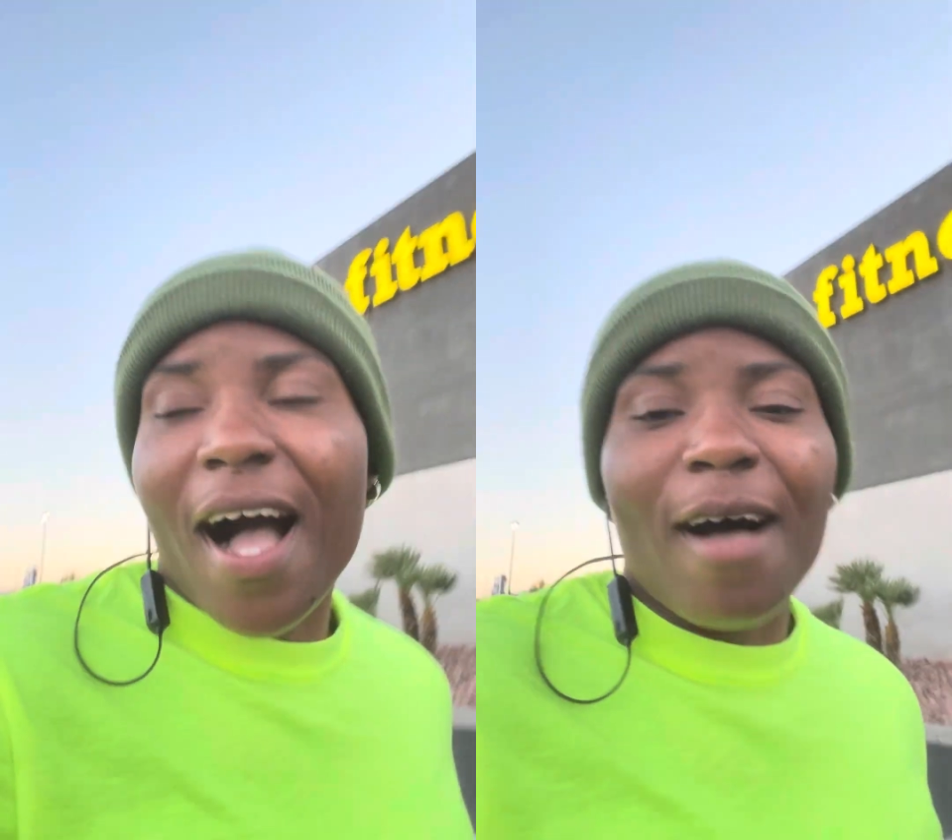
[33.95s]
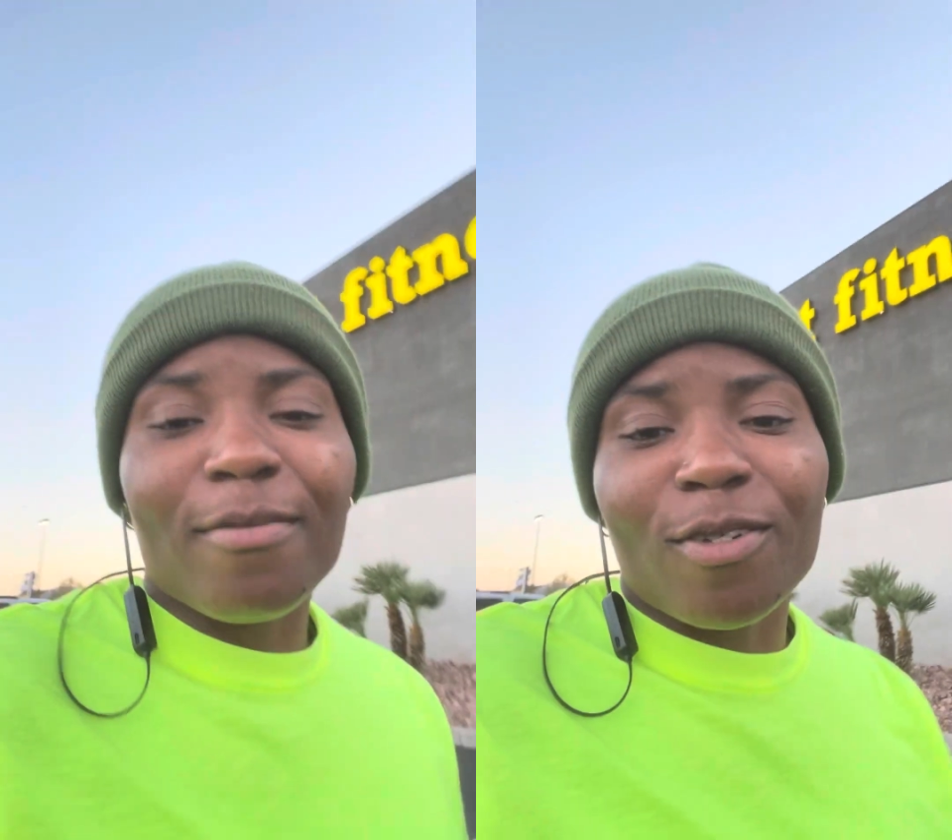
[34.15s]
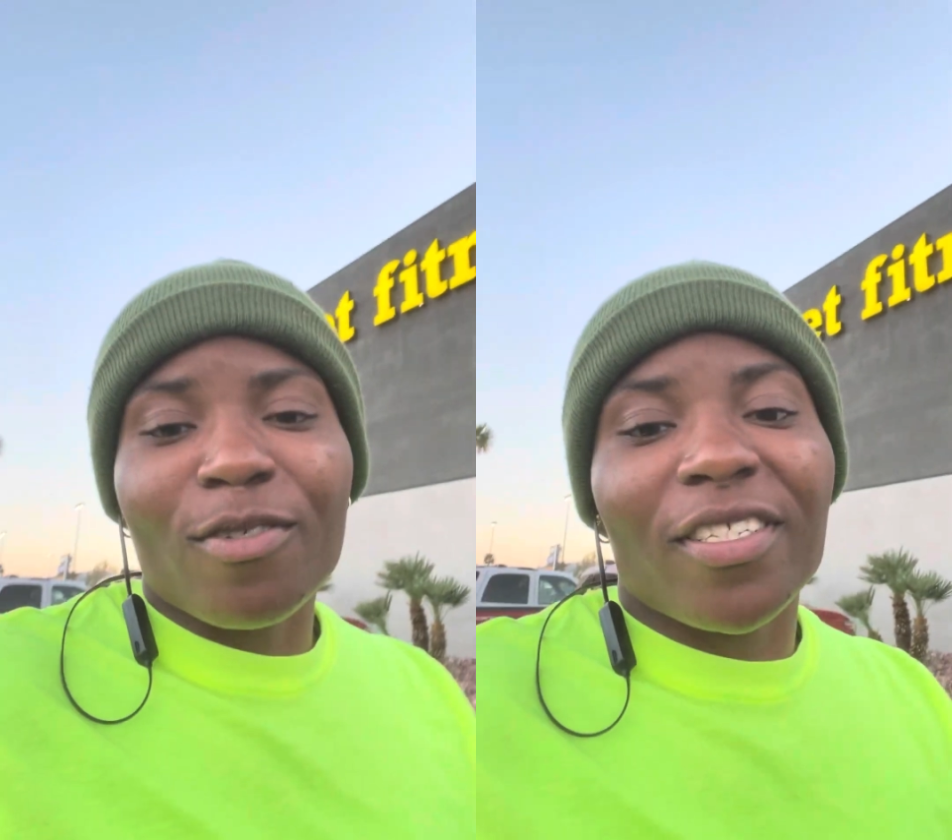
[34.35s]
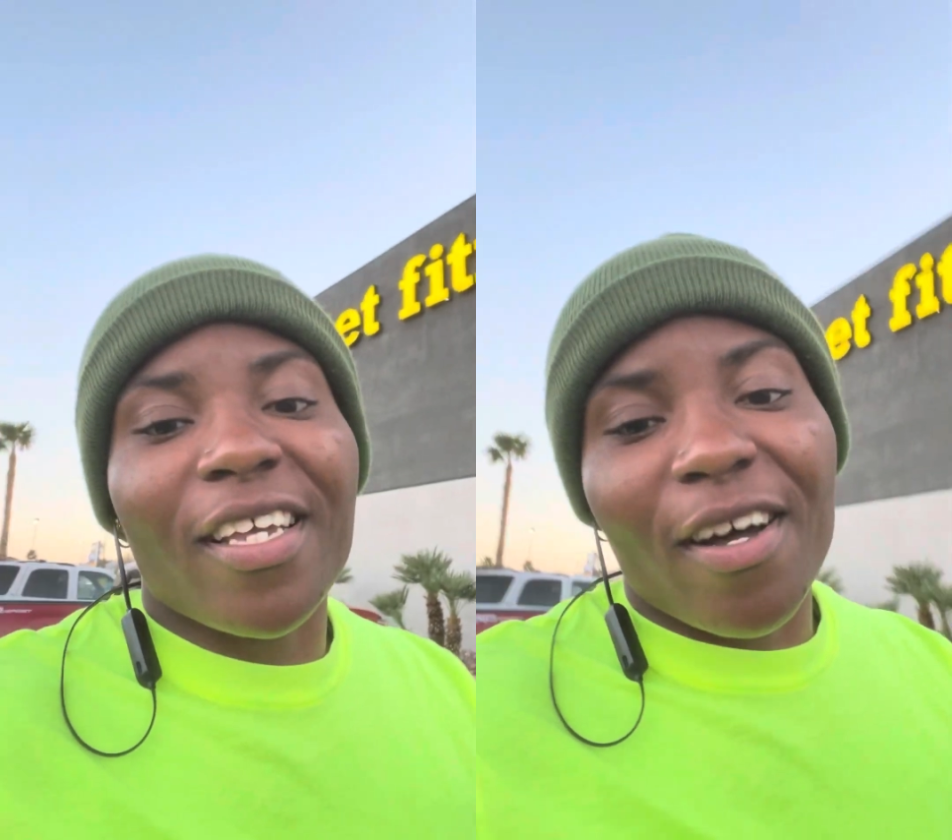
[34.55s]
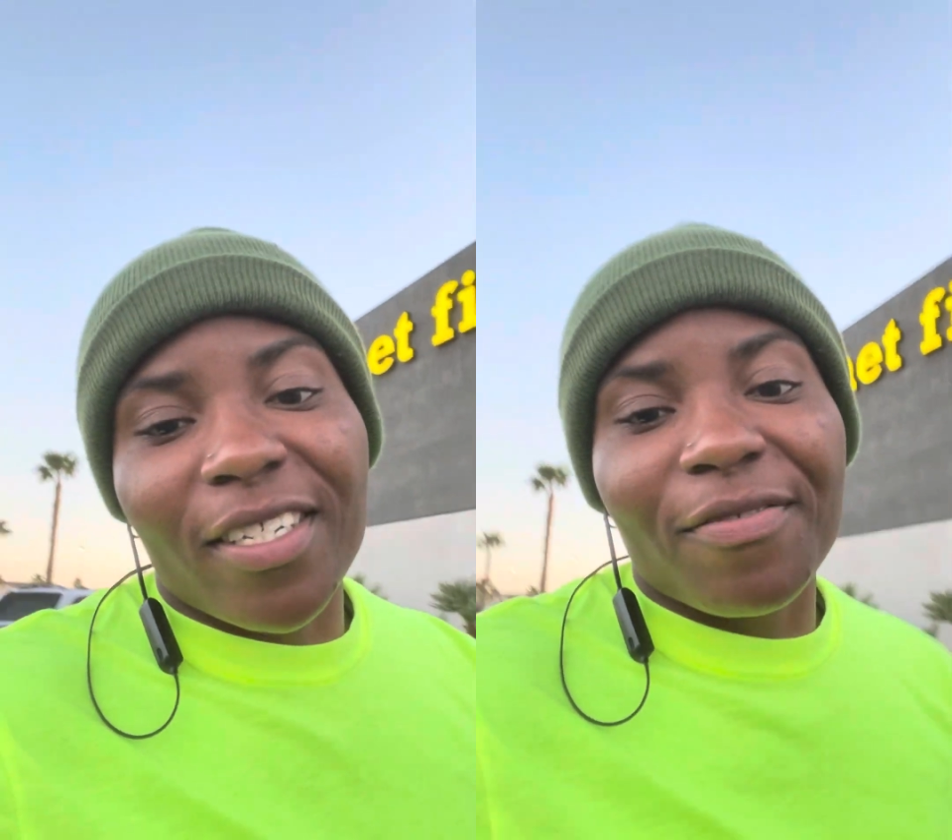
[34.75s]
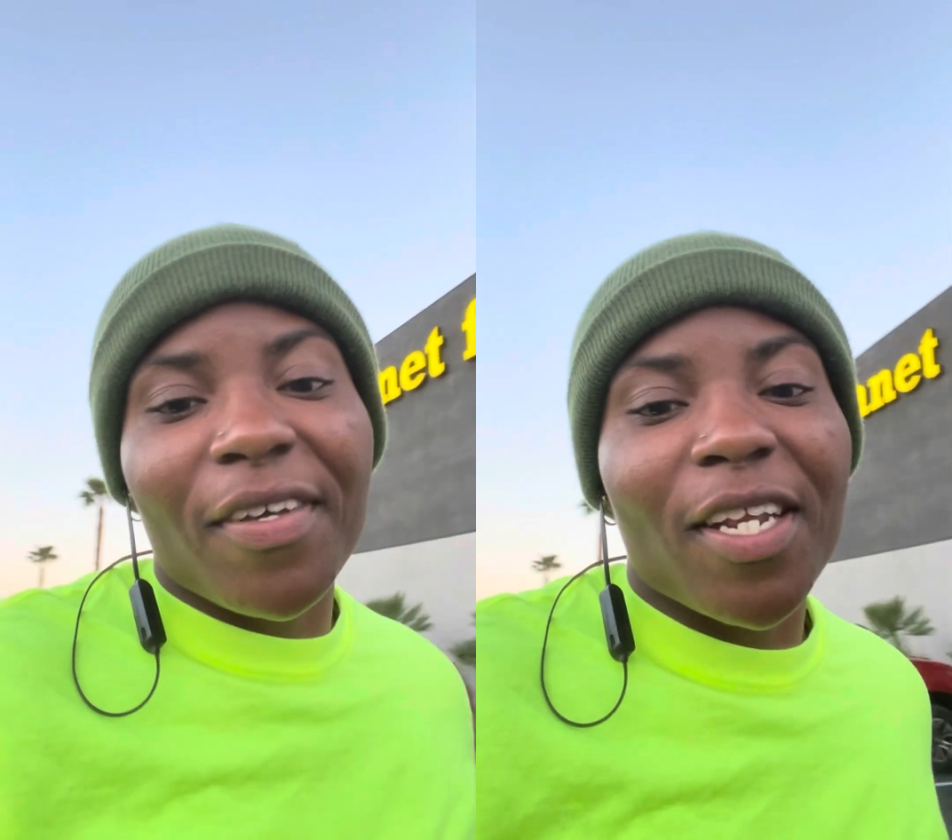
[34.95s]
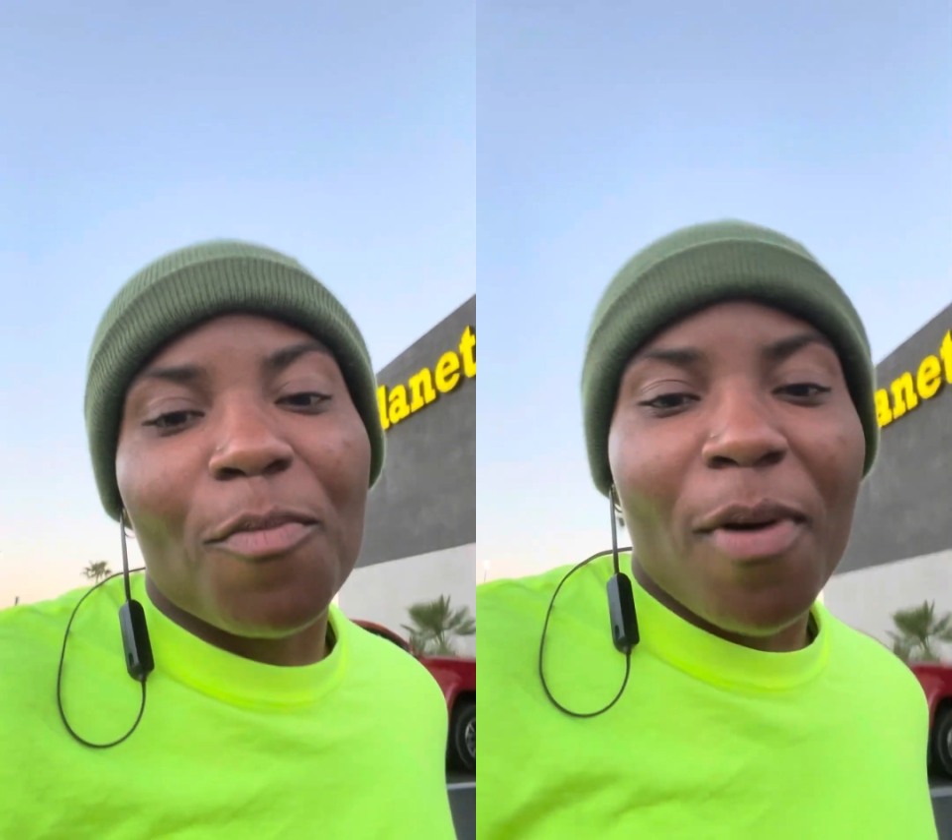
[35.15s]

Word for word: I was gonna see y'all this video,